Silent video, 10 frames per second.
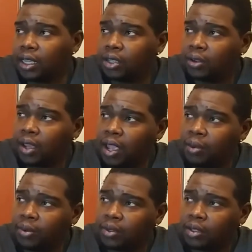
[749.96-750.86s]
then you're
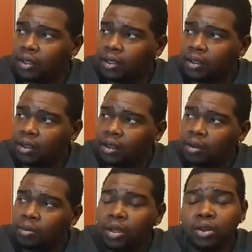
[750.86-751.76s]
able to
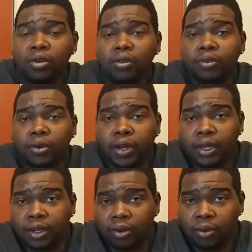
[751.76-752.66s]
maneuver
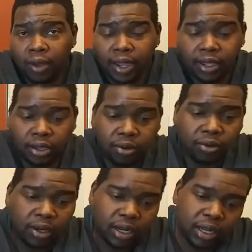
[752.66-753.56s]
it the way you
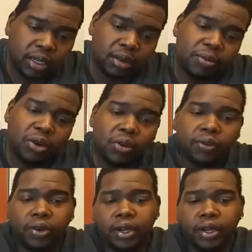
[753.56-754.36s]
need to maneuver.